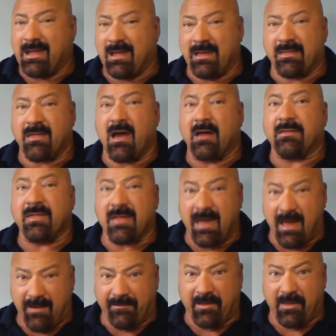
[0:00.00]
It's
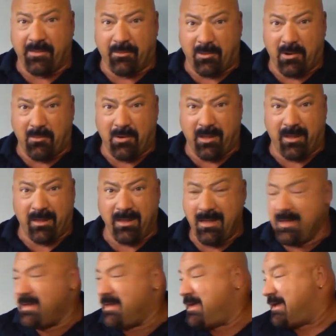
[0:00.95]
unsafe to throw a
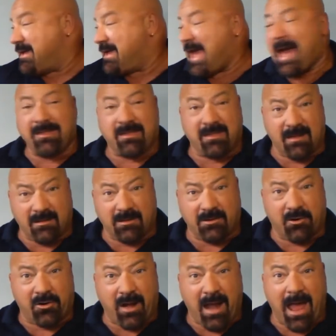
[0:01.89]
gas
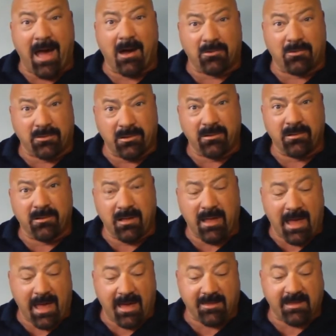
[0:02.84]
cylinder out
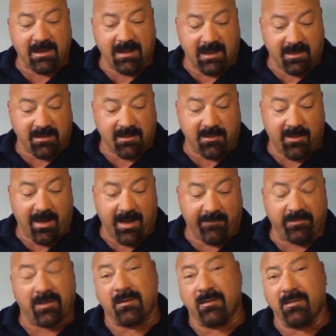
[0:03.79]
as it is. You
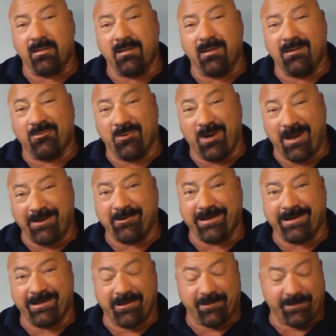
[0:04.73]
have to
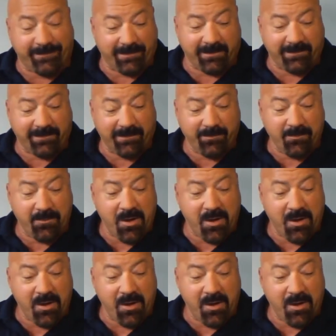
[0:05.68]
render it useless.